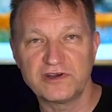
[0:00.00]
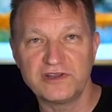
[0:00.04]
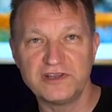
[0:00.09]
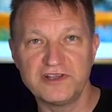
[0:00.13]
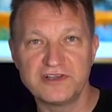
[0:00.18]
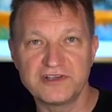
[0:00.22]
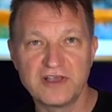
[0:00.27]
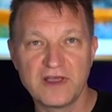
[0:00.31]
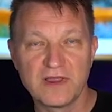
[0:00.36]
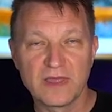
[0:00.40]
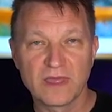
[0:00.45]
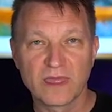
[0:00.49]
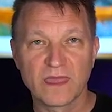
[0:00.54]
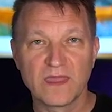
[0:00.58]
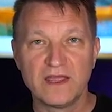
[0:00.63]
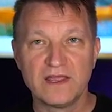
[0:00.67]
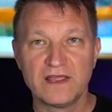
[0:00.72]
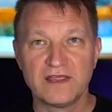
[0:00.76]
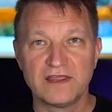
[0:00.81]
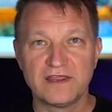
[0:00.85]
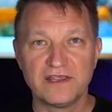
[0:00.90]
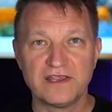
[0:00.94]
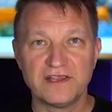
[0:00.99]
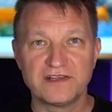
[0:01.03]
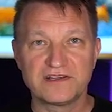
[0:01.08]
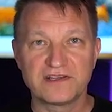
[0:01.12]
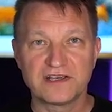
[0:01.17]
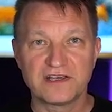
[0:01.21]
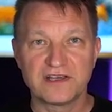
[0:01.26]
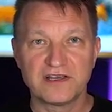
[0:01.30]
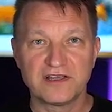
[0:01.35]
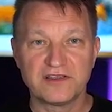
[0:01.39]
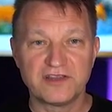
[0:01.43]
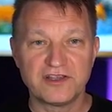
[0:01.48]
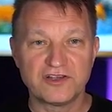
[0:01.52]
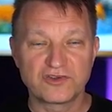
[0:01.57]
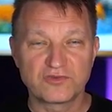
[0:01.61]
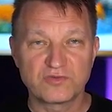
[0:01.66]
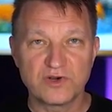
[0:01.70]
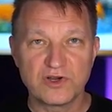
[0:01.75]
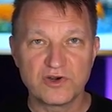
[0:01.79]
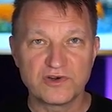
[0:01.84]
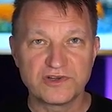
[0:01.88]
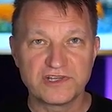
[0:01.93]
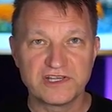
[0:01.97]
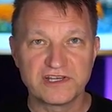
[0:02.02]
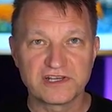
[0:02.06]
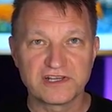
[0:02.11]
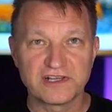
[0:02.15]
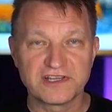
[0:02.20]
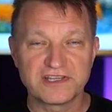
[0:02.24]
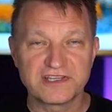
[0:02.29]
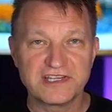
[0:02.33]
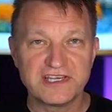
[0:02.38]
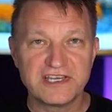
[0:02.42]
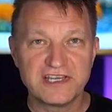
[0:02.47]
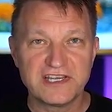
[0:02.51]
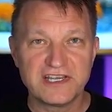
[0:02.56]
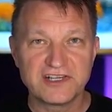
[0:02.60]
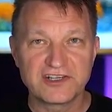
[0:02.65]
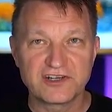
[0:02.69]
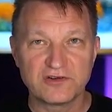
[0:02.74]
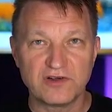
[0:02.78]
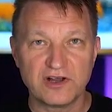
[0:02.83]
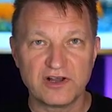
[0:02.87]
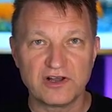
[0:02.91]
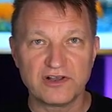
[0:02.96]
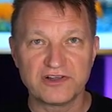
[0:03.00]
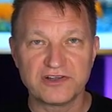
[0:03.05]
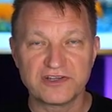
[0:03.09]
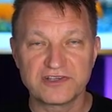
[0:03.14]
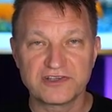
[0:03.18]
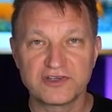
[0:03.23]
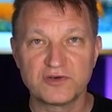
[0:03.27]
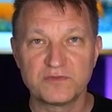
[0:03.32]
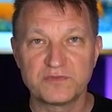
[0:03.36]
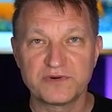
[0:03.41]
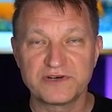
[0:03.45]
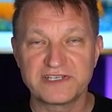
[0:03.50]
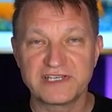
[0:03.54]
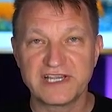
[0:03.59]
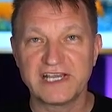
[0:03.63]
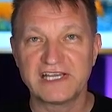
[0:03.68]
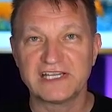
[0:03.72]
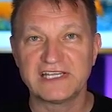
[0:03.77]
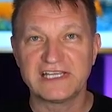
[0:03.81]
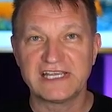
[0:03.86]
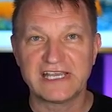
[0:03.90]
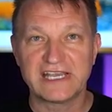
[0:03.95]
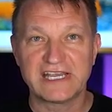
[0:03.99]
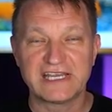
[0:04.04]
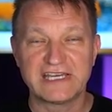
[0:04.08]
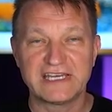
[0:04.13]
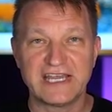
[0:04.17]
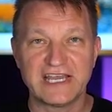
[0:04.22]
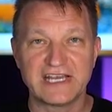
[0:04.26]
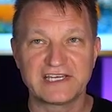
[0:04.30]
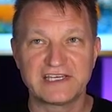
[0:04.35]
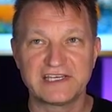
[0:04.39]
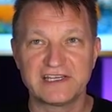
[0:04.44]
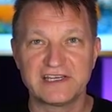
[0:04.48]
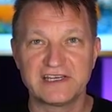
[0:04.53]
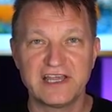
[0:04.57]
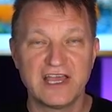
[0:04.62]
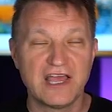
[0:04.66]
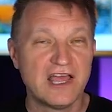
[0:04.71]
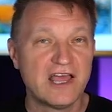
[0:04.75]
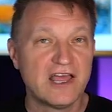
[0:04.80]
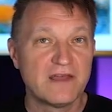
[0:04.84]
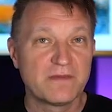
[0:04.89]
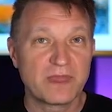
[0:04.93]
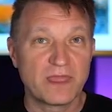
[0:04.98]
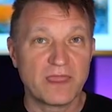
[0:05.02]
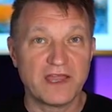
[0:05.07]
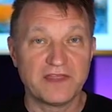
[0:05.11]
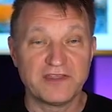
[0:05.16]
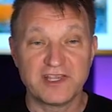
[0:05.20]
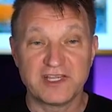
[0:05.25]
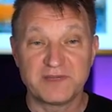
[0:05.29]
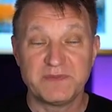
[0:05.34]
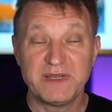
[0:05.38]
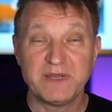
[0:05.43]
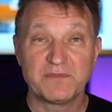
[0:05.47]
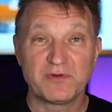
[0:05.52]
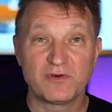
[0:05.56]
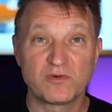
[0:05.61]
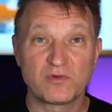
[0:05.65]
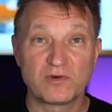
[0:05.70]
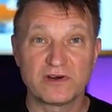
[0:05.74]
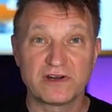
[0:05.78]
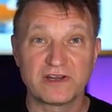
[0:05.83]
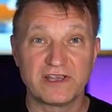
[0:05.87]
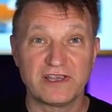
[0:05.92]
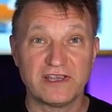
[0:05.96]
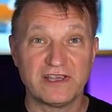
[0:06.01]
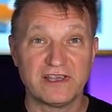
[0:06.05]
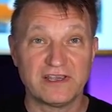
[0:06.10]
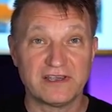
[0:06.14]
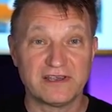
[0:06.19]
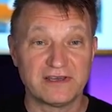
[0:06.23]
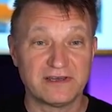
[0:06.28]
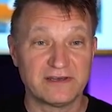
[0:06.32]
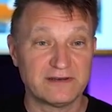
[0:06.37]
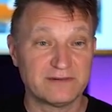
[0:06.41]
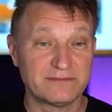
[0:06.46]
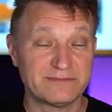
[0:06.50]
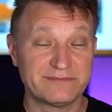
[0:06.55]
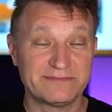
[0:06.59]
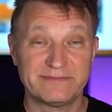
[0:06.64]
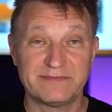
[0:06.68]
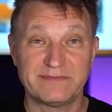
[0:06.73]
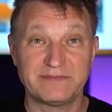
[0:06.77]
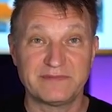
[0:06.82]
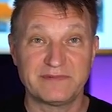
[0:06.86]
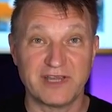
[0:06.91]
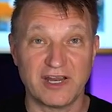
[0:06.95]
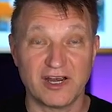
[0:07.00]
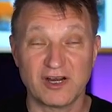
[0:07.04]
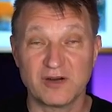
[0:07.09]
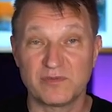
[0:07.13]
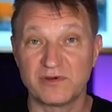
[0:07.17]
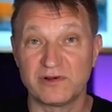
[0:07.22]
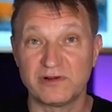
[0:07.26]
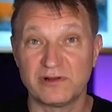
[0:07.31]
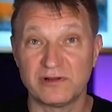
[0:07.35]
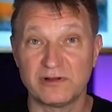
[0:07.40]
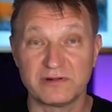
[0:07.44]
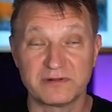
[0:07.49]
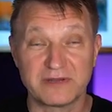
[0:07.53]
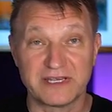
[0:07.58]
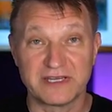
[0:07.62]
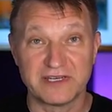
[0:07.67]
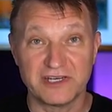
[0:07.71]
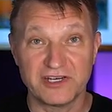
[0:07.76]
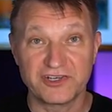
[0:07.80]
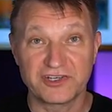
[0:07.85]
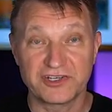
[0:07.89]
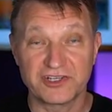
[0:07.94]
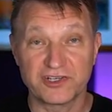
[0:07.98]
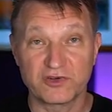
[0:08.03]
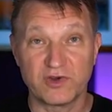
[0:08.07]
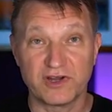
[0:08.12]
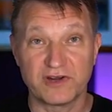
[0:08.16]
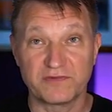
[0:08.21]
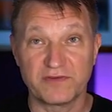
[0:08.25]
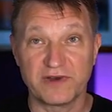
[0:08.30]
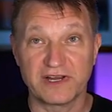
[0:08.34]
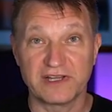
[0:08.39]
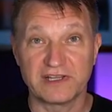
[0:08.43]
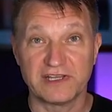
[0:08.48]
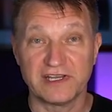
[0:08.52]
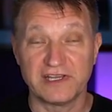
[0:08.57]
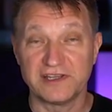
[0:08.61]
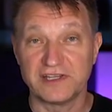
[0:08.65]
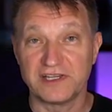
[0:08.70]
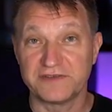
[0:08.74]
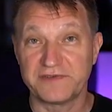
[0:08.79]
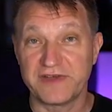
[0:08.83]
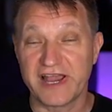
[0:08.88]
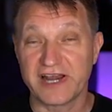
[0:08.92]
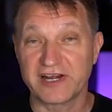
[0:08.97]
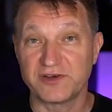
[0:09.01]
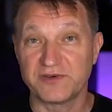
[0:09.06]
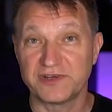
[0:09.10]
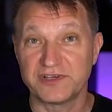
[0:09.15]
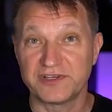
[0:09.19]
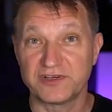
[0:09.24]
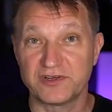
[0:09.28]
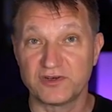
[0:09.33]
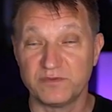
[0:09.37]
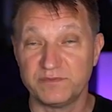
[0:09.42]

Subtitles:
And these roads, these little cities, are all super tightly connected, and these people work in terrible conditions, quite frankly, in these factories to